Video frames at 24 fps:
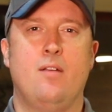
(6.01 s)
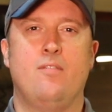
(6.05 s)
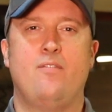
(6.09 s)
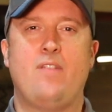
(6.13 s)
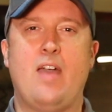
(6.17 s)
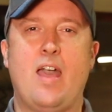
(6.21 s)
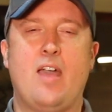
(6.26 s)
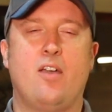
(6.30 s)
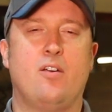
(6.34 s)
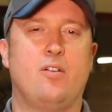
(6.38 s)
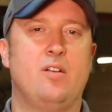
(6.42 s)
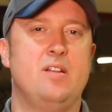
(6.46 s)

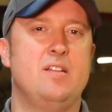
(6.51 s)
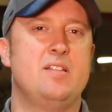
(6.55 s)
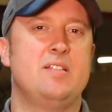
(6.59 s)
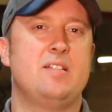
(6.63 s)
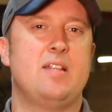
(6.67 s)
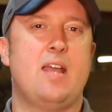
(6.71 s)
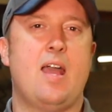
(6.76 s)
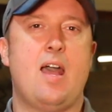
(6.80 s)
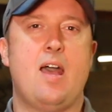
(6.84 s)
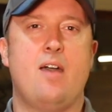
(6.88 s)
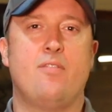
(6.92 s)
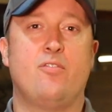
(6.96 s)
faculty,
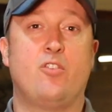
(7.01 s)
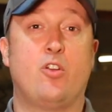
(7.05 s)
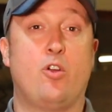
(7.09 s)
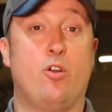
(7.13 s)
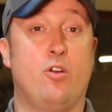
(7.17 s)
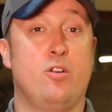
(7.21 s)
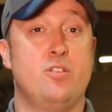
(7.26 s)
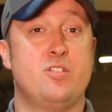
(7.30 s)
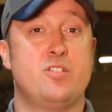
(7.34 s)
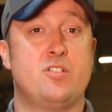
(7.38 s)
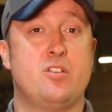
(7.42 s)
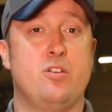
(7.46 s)
staff,
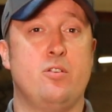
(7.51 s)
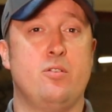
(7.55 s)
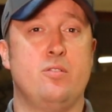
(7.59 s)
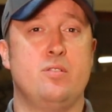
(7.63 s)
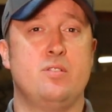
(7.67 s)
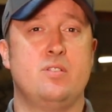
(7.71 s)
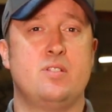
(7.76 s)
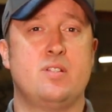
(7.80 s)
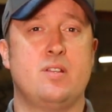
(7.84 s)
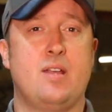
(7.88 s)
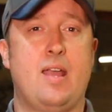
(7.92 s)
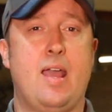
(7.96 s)
current
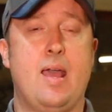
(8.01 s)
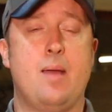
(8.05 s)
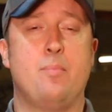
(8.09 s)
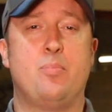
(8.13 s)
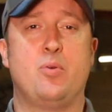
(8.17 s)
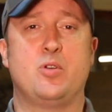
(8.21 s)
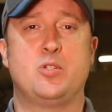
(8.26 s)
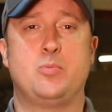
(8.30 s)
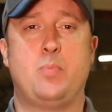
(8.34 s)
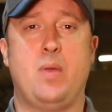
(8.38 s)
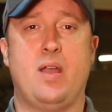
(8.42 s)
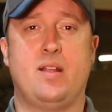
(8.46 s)
students, and
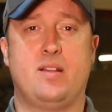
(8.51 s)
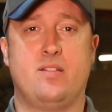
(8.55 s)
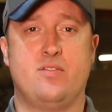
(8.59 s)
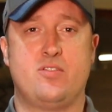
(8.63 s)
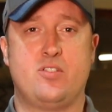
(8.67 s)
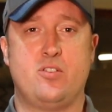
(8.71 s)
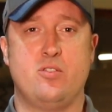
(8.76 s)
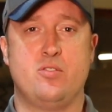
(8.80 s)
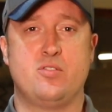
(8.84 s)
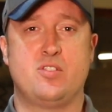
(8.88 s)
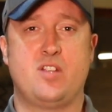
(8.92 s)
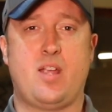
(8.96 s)
prospective
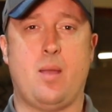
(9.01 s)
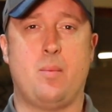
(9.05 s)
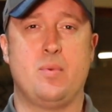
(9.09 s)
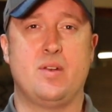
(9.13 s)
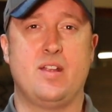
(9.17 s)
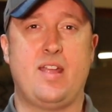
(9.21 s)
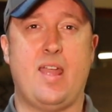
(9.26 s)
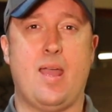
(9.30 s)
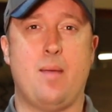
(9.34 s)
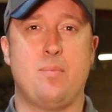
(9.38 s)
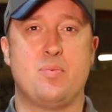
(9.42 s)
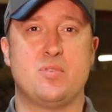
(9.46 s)
students coming
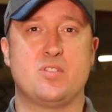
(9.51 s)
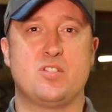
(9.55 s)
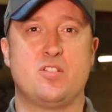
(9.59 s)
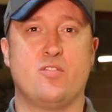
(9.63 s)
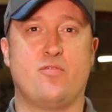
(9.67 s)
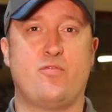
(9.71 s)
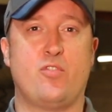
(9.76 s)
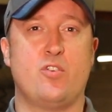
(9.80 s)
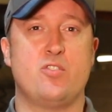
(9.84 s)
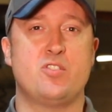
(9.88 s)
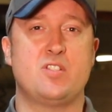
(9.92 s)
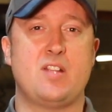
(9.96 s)
to campus the
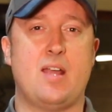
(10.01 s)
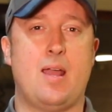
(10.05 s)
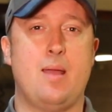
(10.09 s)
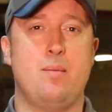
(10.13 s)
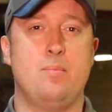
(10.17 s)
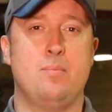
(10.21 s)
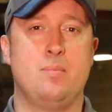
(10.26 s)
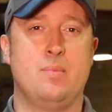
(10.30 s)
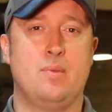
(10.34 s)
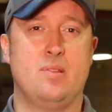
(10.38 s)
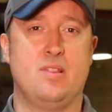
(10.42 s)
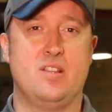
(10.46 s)
first
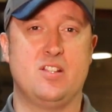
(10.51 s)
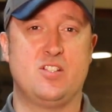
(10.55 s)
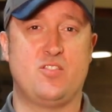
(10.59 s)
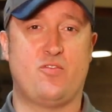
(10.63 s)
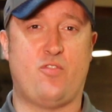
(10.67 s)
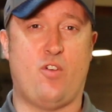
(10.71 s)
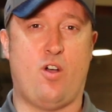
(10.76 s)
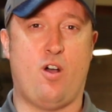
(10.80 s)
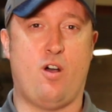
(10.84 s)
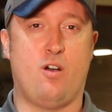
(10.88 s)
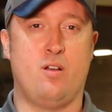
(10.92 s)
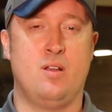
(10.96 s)
time this
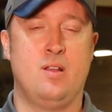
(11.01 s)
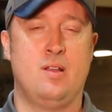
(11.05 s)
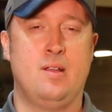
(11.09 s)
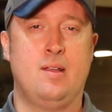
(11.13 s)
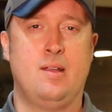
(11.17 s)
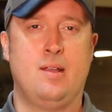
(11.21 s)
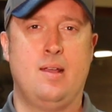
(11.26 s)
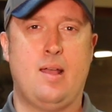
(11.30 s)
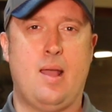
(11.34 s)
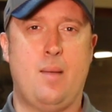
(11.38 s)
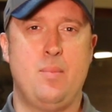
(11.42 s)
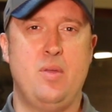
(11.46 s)
fall.
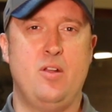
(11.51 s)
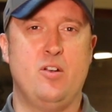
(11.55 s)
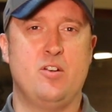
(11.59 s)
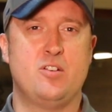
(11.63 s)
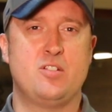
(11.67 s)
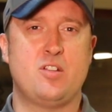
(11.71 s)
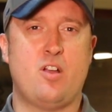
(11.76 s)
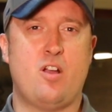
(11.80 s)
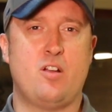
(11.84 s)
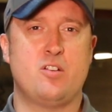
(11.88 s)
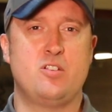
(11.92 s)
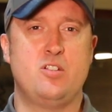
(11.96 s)
I'm here
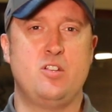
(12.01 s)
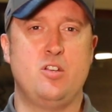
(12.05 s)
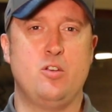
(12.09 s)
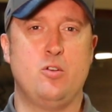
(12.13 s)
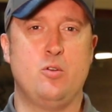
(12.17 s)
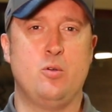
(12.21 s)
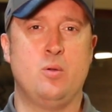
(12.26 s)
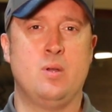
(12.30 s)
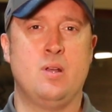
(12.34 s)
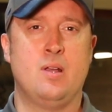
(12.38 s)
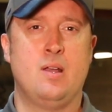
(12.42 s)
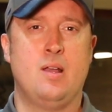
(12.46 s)
to talk to
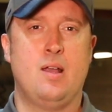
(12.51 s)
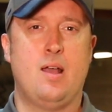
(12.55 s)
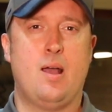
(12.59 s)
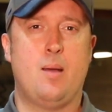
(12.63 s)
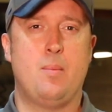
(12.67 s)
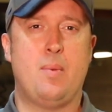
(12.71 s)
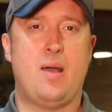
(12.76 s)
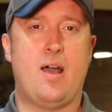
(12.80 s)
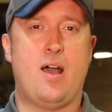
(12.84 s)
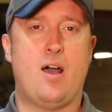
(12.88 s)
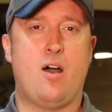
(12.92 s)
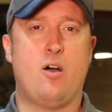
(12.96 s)
you
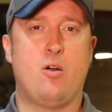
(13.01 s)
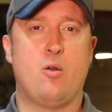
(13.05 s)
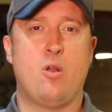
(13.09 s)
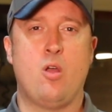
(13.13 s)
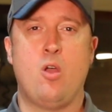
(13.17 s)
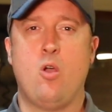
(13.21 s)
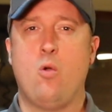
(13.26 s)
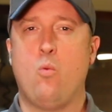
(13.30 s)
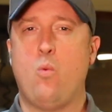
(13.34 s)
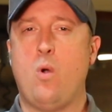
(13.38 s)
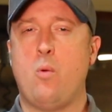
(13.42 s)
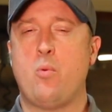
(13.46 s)
about
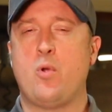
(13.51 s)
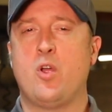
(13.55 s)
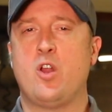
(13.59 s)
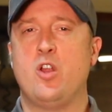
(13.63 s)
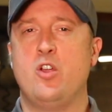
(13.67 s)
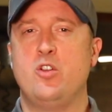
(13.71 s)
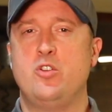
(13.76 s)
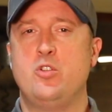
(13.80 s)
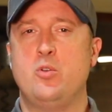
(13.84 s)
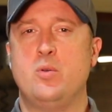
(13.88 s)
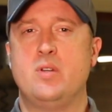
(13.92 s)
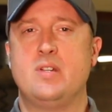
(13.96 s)
what we're
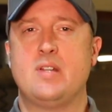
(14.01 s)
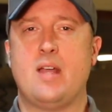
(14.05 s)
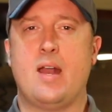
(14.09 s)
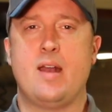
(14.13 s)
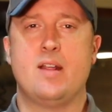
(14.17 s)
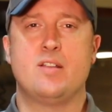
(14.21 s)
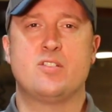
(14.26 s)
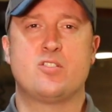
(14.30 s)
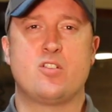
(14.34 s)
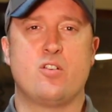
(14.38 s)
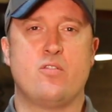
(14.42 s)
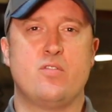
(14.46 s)
going to do in
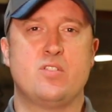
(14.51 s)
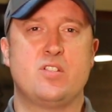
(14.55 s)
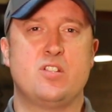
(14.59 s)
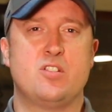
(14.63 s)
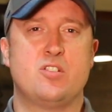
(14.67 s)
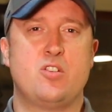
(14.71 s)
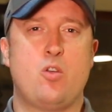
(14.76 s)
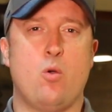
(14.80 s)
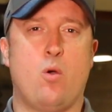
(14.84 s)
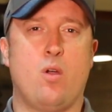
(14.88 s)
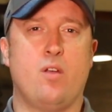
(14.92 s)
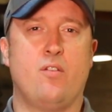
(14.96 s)
dining
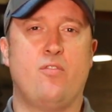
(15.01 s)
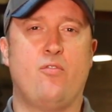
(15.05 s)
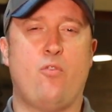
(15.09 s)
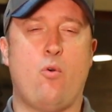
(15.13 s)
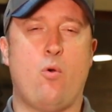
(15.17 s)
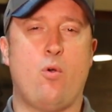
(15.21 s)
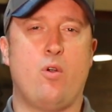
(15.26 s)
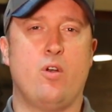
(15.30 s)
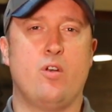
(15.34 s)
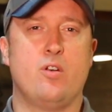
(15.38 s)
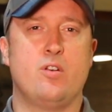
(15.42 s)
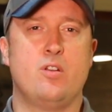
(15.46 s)
services going
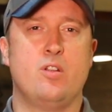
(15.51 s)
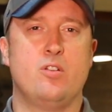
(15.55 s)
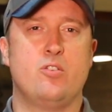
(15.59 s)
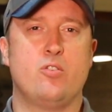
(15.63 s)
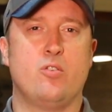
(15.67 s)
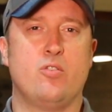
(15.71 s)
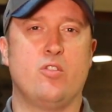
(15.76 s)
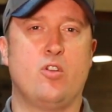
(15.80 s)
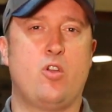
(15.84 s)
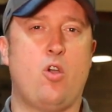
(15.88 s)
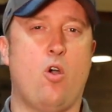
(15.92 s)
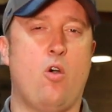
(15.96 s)
forward
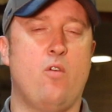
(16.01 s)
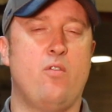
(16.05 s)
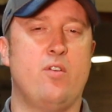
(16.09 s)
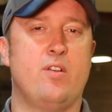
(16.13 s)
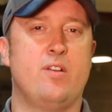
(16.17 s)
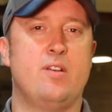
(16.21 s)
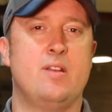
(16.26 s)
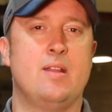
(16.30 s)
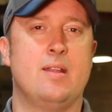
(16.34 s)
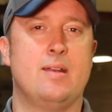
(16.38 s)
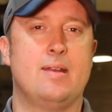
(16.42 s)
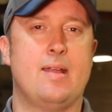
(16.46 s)
during the
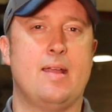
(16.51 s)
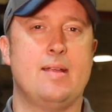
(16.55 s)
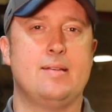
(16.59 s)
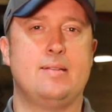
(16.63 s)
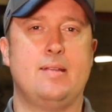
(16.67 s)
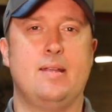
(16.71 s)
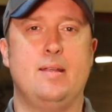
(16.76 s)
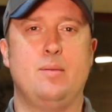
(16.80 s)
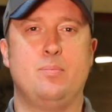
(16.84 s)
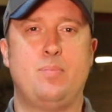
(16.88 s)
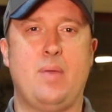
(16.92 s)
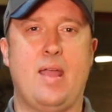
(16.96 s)

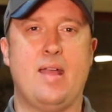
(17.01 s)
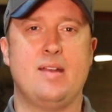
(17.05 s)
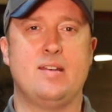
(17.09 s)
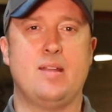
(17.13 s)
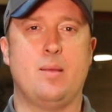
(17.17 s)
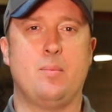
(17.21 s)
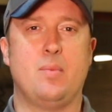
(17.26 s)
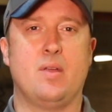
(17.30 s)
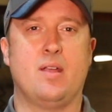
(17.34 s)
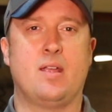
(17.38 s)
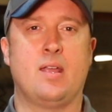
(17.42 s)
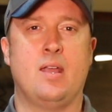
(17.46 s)
COVID-19
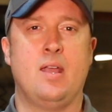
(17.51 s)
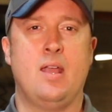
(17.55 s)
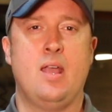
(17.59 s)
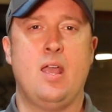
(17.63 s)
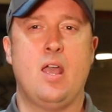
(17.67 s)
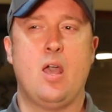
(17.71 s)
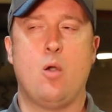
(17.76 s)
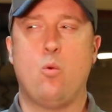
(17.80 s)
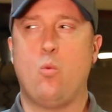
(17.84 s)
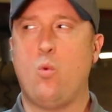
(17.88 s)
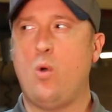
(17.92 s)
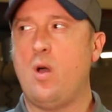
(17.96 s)
pandemic
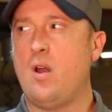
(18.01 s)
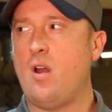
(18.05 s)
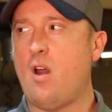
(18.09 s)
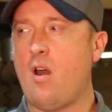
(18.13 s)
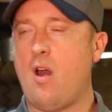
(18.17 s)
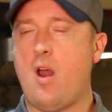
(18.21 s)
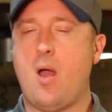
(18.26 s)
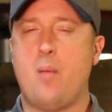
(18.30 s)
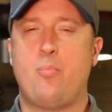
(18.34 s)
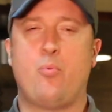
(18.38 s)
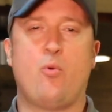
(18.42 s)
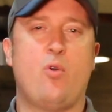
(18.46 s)
and what
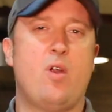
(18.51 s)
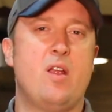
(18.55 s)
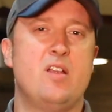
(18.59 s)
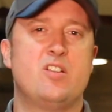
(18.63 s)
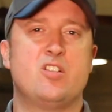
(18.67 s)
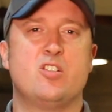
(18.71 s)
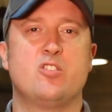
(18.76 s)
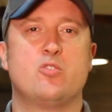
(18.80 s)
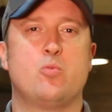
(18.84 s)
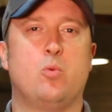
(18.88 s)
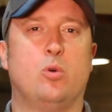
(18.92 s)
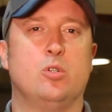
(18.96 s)
our
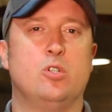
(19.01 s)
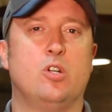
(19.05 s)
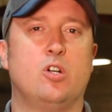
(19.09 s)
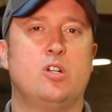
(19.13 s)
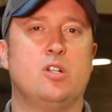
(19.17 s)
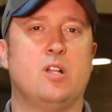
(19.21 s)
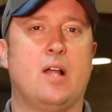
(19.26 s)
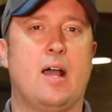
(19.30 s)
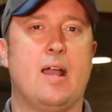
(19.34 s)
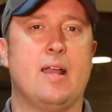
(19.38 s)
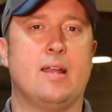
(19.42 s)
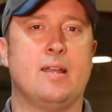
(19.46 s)
operations will
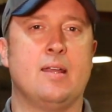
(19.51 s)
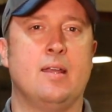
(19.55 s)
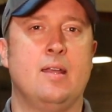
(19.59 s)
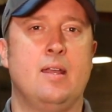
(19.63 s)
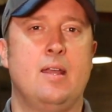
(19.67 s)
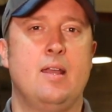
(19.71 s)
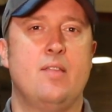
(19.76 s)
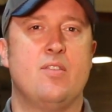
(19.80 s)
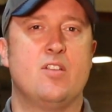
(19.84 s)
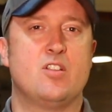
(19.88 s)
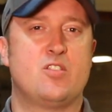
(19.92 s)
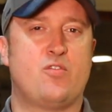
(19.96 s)
look like
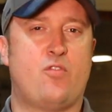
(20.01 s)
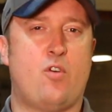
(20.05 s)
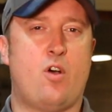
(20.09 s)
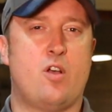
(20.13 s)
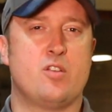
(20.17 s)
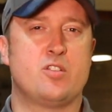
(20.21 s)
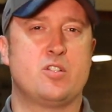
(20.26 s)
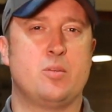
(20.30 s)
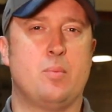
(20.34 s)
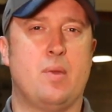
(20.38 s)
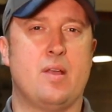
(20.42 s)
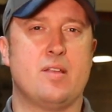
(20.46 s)
this
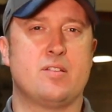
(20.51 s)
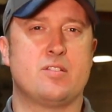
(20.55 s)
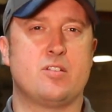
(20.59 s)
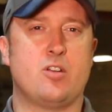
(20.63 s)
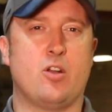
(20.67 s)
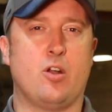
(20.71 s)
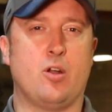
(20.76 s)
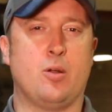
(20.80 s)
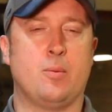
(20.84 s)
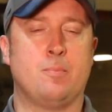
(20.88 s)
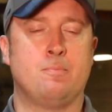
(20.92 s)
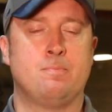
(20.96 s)
fall
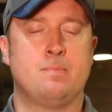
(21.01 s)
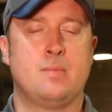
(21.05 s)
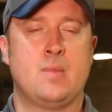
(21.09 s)
semester.